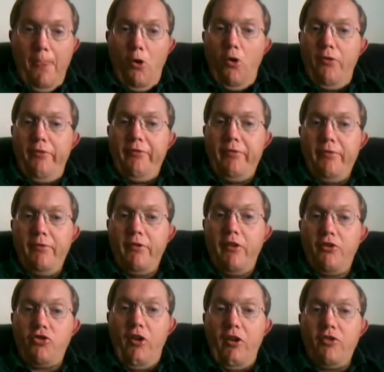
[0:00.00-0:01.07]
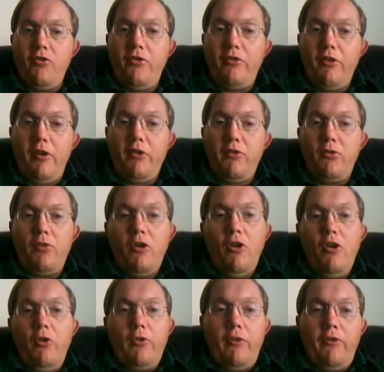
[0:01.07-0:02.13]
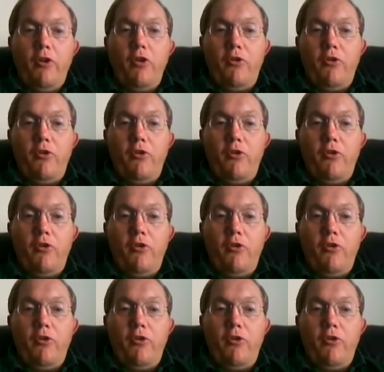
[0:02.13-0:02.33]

of the injection cycle. So if